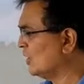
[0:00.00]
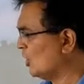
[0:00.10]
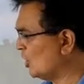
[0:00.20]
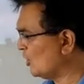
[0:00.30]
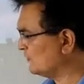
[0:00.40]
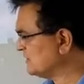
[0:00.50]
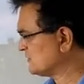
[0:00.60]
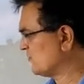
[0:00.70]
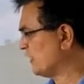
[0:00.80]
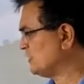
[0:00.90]
of
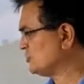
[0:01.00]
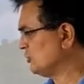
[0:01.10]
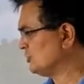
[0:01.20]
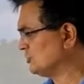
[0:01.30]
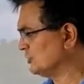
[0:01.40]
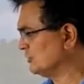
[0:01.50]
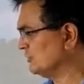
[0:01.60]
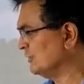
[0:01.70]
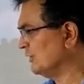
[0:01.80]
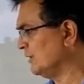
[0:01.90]
this French teacher,
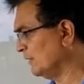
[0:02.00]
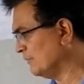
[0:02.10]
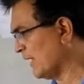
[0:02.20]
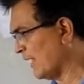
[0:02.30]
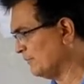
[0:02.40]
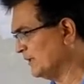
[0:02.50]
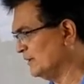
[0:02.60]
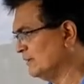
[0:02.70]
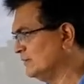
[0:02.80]
Young Hamel.